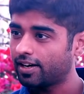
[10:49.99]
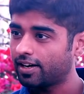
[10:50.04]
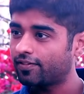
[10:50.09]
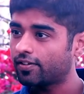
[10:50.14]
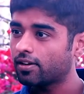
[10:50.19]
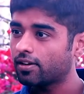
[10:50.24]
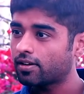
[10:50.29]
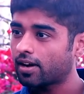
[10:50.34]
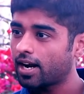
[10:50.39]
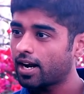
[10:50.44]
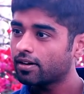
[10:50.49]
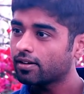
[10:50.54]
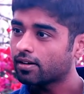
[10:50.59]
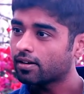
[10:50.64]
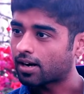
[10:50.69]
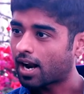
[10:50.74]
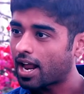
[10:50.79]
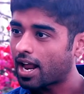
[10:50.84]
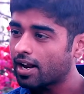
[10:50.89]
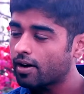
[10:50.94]
If you try to
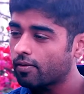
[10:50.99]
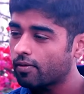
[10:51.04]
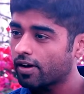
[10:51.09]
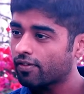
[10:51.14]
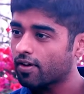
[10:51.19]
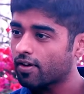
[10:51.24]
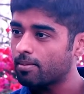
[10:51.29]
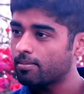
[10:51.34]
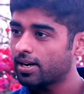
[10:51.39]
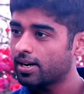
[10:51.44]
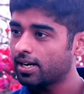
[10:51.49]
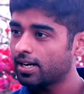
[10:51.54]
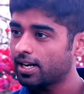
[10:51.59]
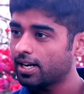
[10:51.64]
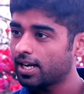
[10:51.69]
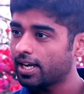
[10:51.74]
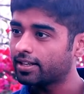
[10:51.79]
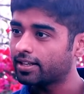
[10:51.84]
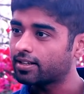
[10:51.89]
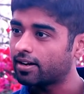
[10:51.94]
run away from it,
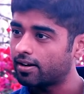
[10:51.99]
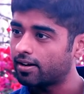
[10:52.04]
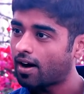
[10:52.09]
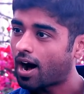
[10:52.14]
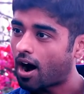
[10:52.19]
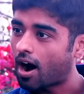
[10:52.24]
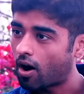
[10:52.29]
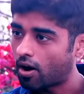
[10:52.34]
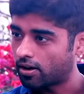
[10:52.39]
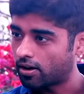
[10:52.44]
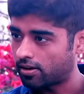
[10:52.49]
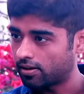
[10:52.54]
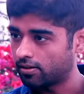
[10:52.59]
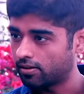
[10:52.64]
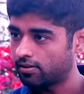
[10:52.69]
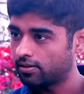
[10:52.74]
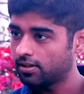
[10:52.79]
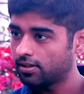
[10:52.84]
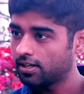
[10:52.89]
it's going to haunt you.